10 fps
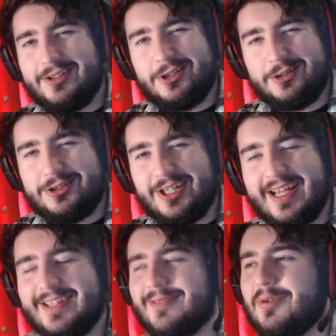chill
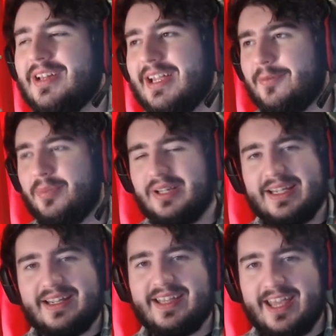chats, we like
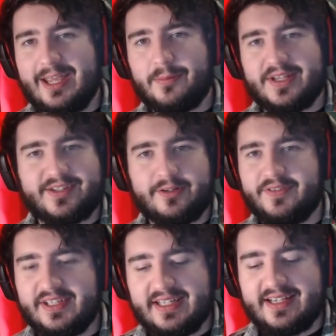play a game, myself
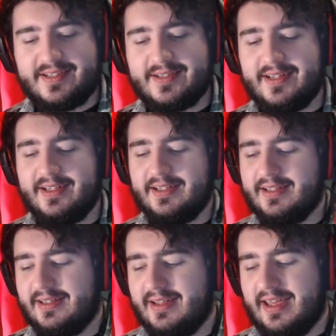and the guest,
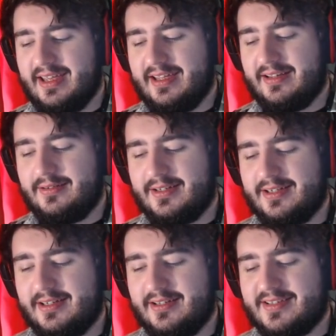and
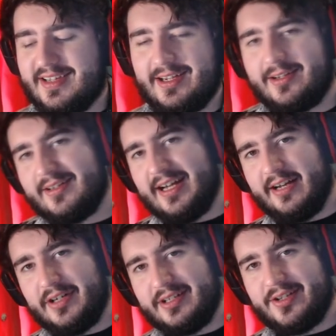it's like a
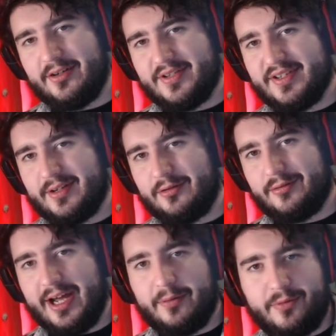kind of serves as a
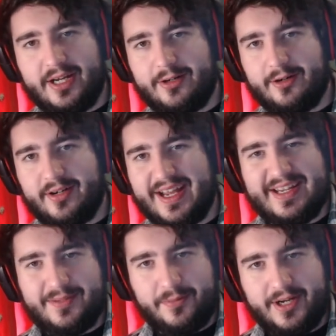groundbreaker, an
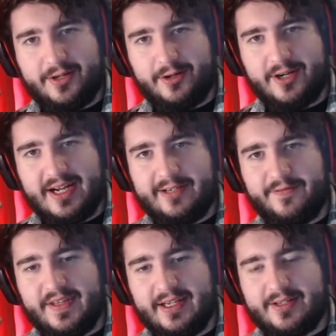icebreaker kind of
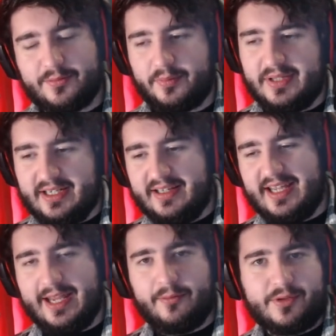thing because we're playing the
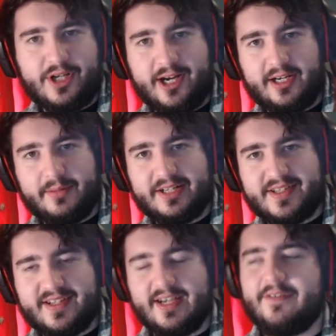game, we're talking about
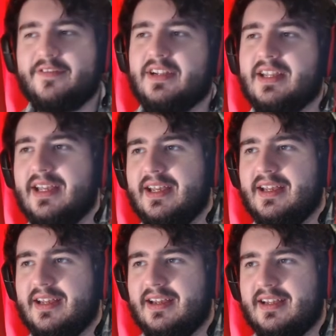stuff, and
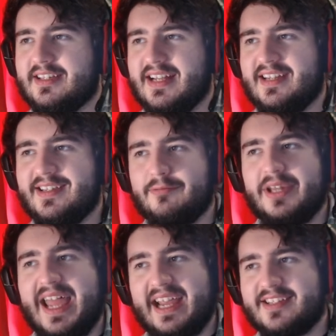it's nice and
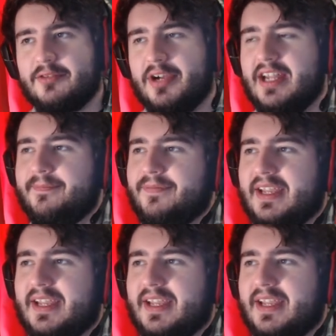relaxed, right?